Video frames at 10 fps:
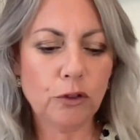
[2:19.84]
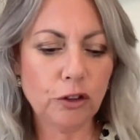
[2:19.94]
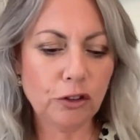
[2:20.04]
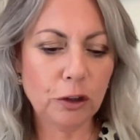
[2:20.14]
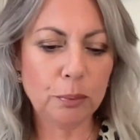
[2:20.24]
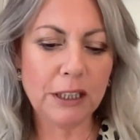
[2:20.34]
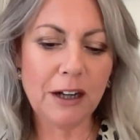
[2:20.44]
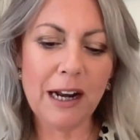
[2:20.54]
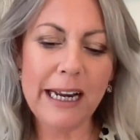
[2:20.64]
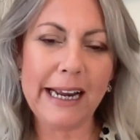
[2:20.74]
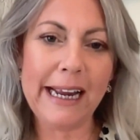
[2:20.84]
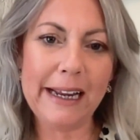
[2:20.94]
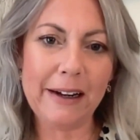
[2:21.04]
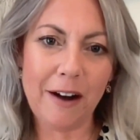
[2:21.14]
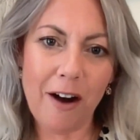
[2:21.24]
Just to be clear,
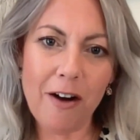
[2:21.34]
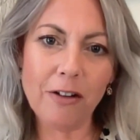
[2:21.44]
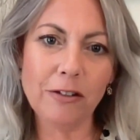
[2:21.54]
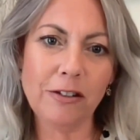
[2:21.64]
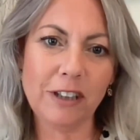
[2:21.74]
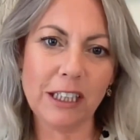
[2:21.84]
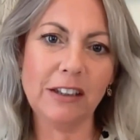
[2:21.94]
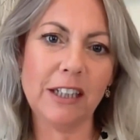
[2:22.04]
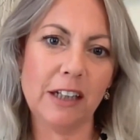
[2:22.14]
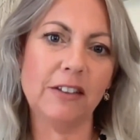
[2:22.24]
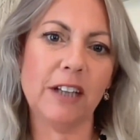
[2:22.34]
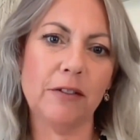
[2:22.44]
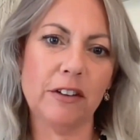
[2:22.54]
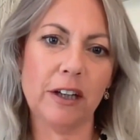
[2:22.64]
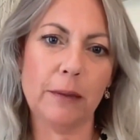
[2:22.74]
Khan did get
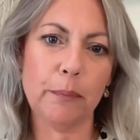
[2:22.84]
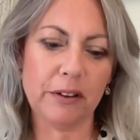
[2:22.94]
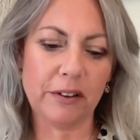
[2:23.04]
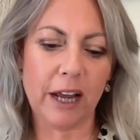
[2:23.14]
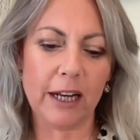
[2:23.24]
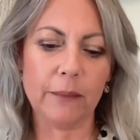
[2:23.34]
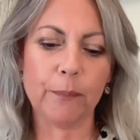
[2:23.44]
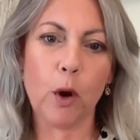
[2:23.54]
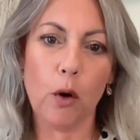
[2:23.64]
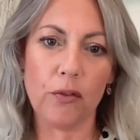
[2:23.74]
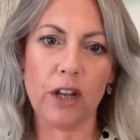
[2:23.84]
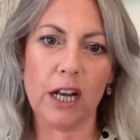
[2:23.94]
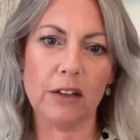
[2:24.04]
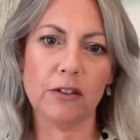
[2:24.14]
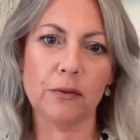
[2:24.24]
17% of the
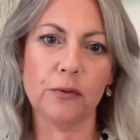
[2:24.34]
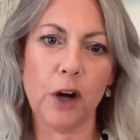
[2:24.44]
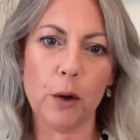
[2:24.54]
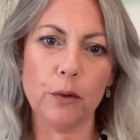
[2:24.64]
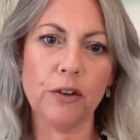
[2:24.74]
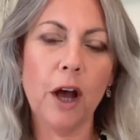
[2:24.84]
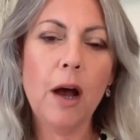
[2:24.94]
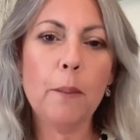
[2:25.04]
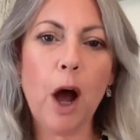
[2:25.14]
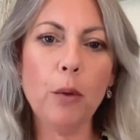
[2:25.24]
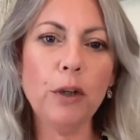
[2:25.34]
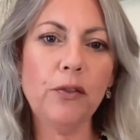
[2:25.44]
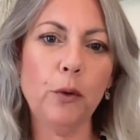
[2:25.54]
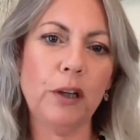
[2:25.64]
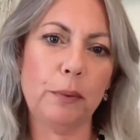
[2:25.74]
London votes, but only
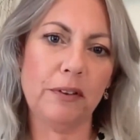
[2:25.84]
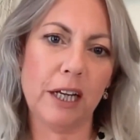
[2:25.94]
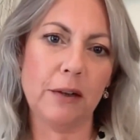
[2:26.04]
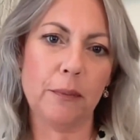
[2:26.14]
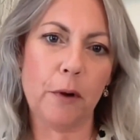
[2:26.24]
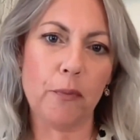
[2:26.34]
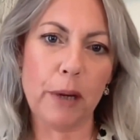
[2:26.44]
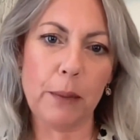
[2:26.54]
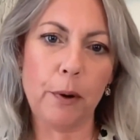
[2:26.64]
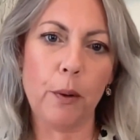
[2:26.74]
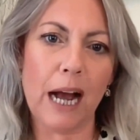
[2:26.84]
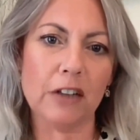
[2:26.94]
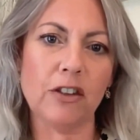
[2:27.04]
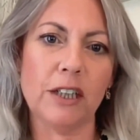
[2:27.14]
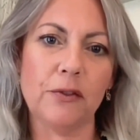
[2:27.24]
40% of people
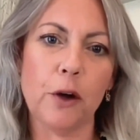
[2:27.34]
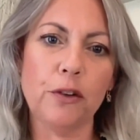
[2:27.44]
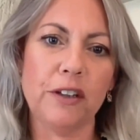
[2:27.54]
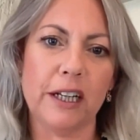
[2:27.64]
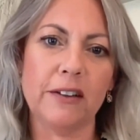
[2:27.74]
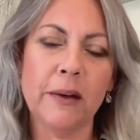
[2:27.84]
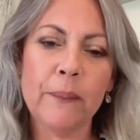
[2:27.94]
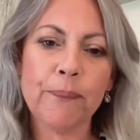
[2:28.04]
actually voted,